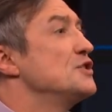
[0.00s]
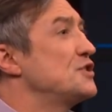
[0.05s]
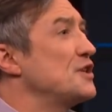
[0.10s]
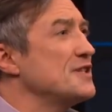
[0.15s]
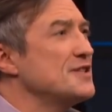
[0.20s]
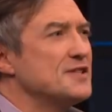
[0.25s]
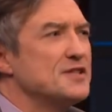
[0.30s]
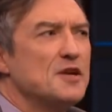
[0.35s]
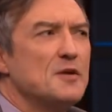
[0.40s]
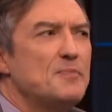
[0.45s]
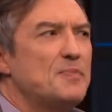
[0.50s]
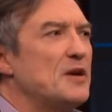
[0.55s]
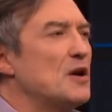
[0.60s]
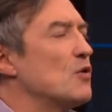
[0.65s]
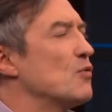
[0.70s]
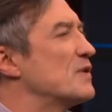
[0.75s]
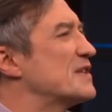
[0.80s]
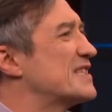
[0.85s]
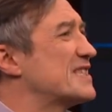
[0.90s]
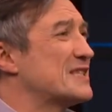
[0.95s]
just to be
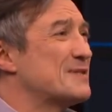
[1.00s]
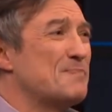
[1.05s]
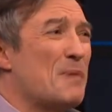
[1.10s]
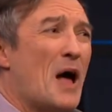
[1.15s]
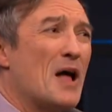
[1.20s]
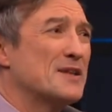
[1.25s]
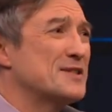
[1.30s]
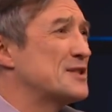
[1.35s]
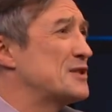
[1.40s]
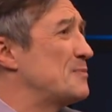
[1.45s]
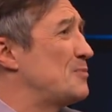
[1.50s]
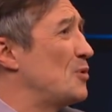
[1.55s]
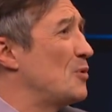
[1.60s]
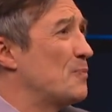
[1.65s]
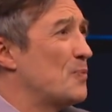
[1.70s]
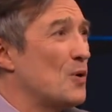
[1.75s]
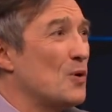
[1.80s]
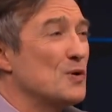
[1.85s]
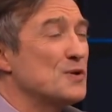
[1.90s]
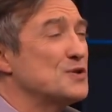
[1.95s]
a responsible
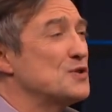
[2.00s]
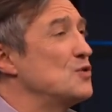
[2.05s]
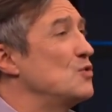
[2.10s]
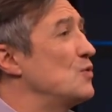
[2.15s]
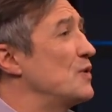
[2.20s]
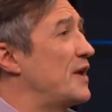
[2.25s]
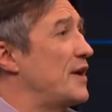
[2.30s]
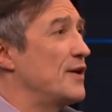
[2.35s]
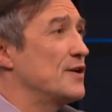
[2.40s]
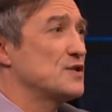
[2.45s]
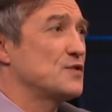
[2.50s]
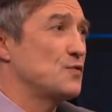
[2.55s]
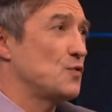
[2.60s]
person who cares